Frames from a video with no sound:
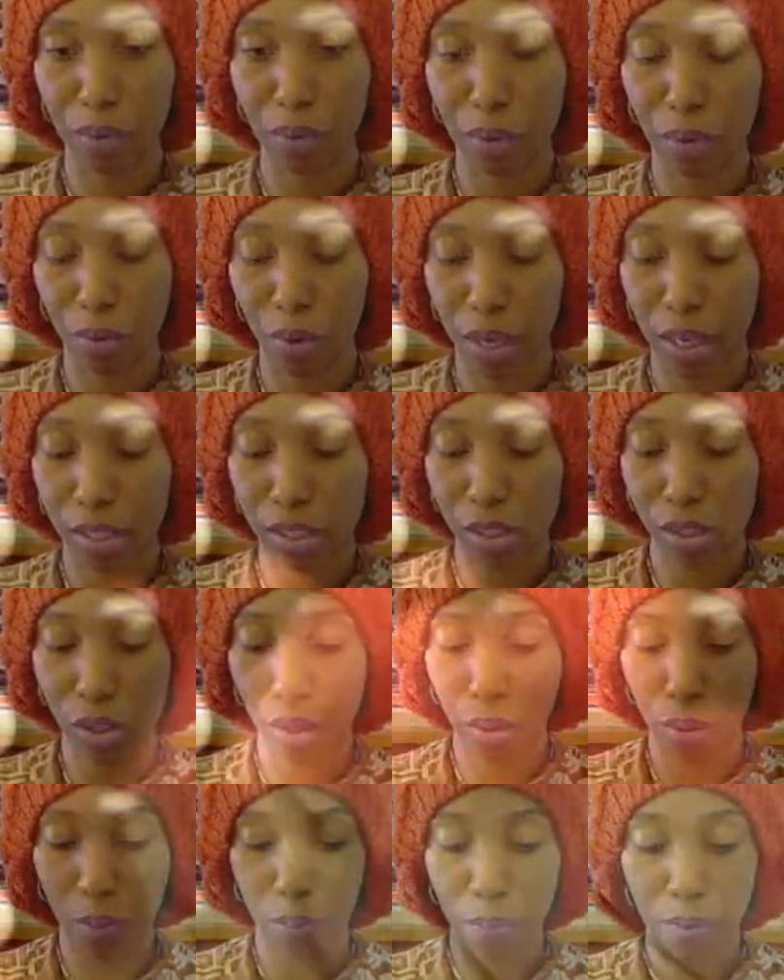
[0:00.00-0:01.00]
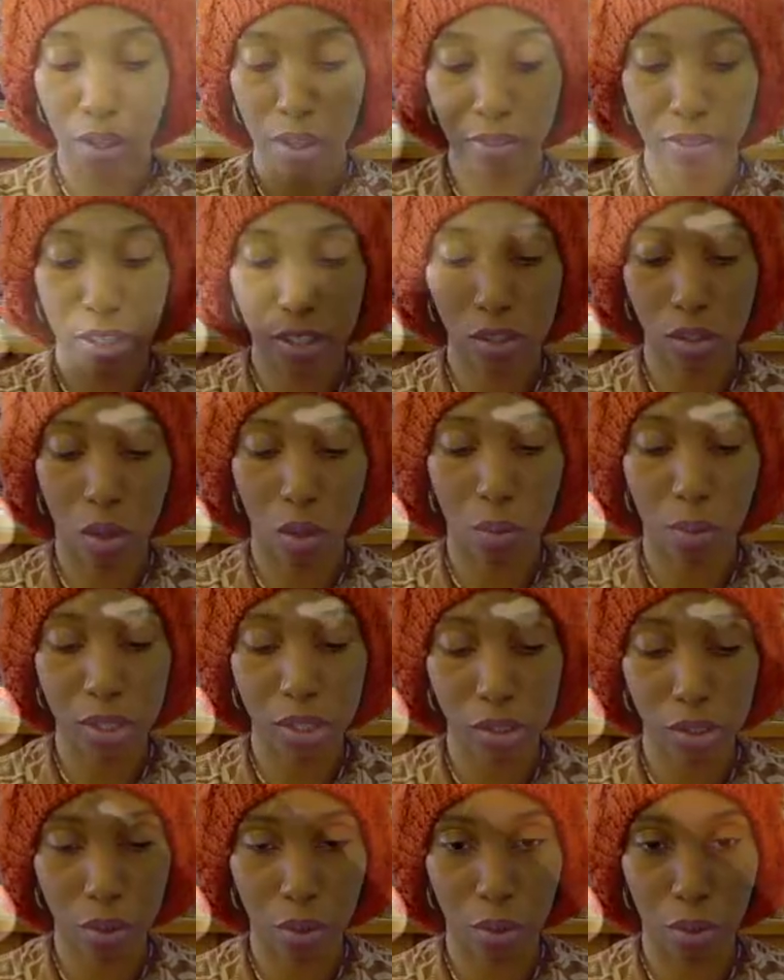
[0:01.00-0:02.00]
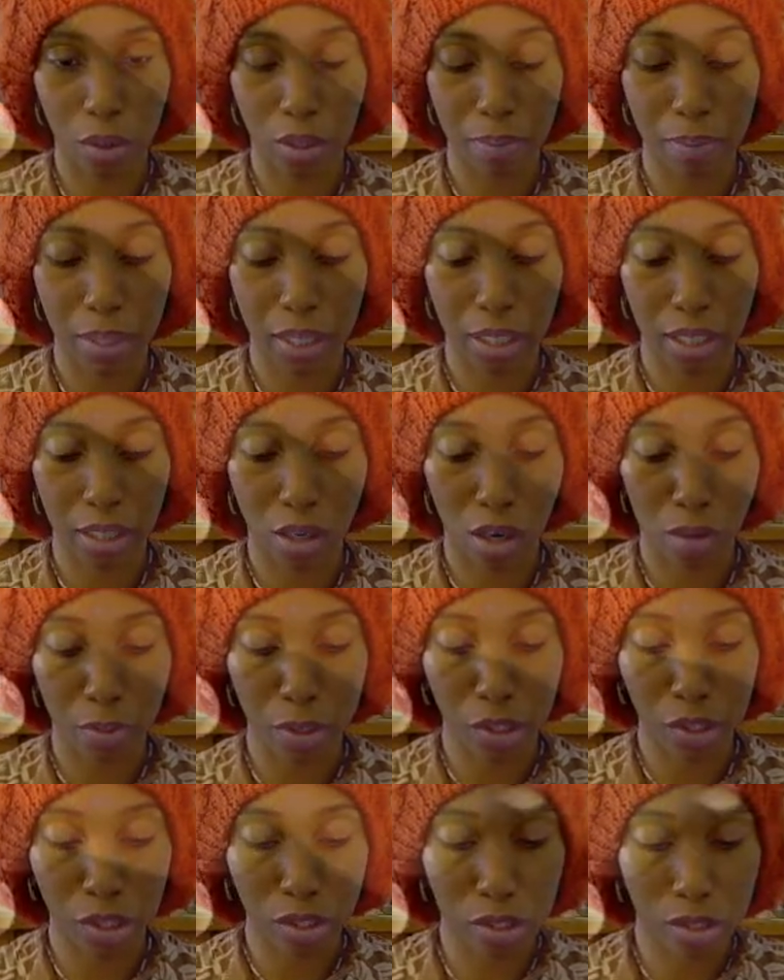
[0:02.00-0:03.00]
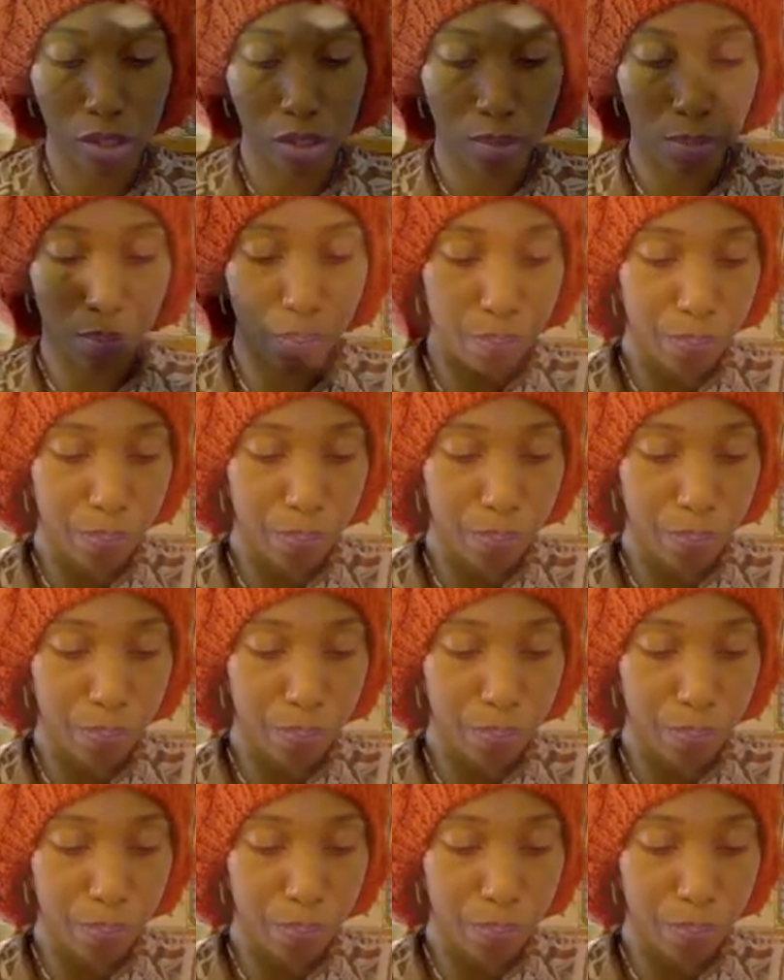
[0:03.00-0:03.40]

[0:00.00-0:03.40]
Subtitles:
right? So that's always the goal in making armatures.